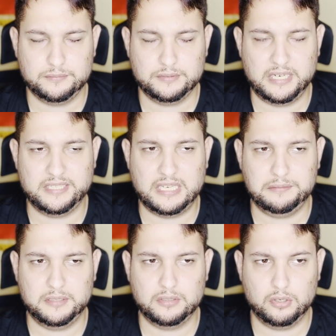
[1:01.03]
I
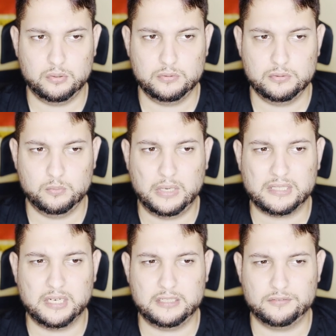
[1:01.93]
never know
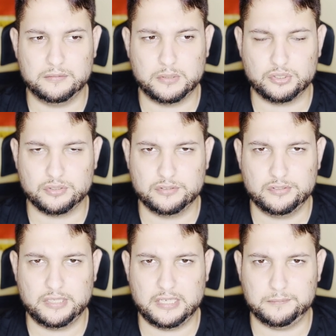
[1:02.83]
what kind of
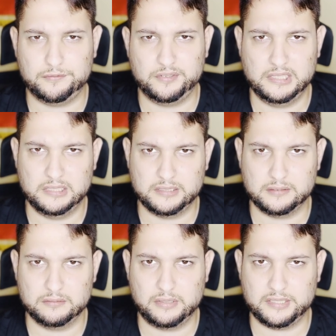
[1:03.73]
emotions I'm feeling
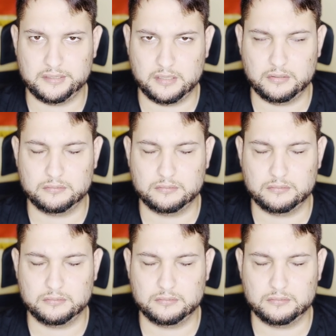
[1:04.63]
right now.